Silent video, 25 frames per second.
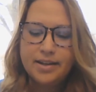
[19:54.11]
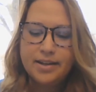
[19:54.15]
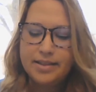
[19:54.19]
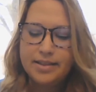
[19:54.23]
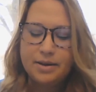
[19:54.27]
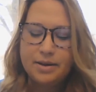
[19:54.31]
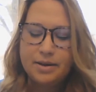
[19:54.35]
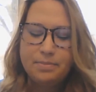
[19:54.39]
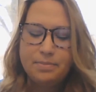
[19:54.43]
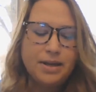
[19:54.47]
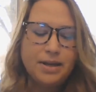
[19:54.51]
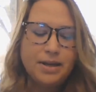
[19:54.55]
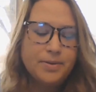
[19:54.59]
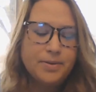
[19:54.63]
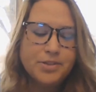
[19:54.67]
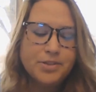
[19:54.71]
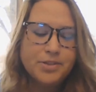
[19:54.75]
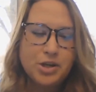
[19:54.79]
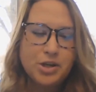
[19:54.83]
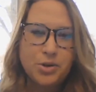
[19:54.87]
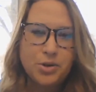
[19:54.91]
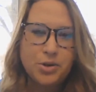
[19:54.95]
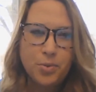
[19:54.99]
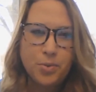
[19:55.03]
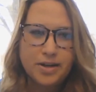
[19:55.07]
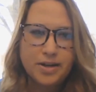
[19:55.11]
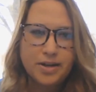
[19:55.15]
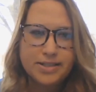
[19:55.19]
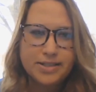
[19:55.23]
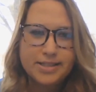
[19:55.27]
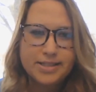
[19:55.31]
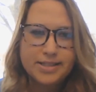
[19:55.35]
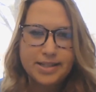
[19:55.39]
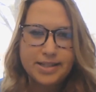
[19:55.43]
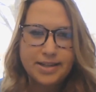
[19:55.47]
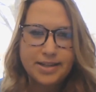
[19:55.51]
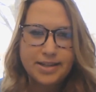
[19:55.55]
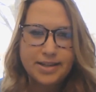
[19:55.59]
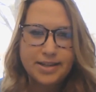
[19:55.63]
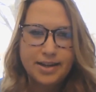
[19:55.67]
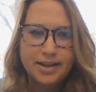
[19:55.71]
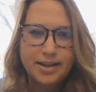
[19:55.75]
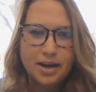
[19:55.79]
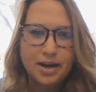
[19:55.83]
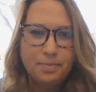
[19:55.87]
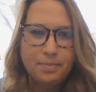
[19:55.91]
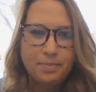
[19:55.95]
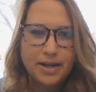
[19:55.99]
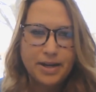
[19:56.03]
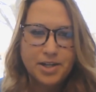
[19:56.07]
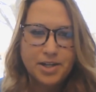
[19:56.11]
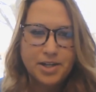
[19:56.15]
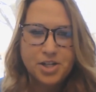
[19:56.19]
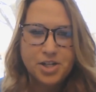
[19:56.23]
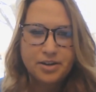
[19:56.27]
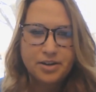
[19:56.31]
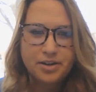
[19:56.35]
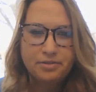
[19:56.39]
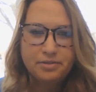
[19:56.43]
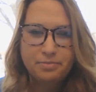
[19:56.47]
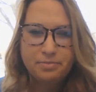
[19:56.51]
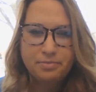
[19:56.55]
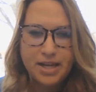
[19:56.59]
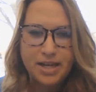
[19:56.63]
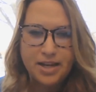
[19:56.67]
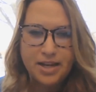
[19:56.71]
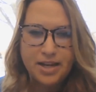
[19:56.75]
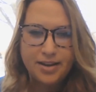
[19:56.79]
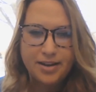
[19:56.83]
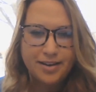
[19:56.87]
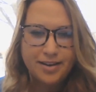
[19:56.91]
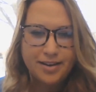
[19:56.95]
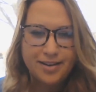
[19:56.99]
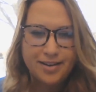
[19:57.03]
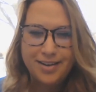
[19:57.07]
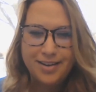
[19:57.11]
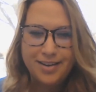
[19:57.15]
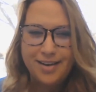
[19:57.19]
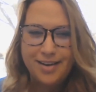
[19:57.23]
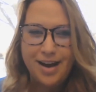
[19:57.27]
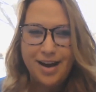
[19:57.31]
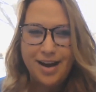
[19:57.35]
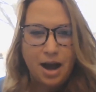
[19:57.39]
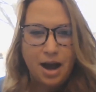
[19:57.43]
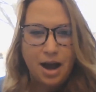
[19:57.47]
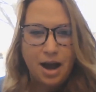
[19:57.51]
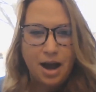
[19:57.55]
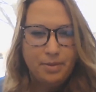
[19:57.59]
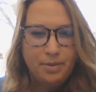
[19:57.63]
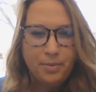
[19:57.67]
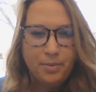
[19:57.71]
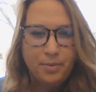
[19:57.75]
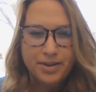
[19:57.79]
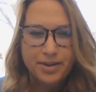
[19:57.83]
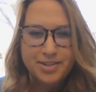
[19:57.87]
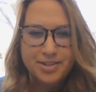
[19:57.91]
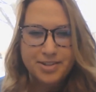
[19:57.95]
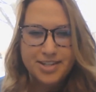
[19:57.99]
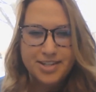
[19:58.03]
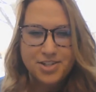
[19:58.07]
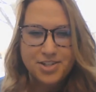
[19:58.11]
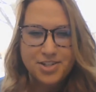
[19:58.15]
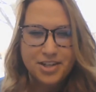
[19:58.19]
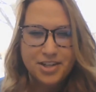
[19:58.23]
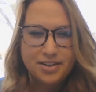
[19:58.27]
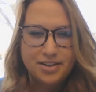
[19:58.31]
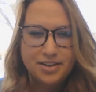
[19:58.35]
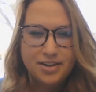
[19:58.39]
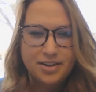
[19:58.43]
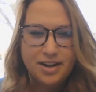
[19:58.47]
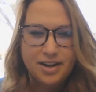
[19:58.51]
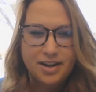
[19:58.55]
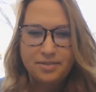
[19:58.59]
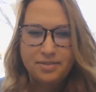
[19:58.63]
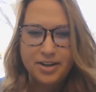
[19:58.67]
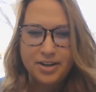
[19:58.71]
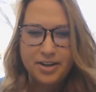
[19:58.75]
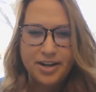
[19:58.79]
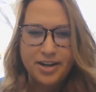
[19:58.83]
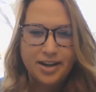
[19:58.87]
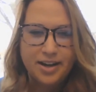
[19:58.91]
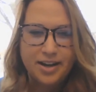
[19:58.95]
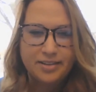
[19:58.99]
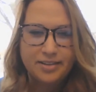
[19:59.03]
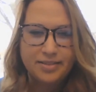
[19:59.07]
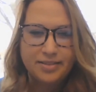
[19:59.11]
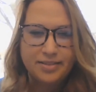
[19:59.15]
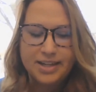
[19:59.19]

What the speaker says: that people don't want to see a picture of me at my workstation every day.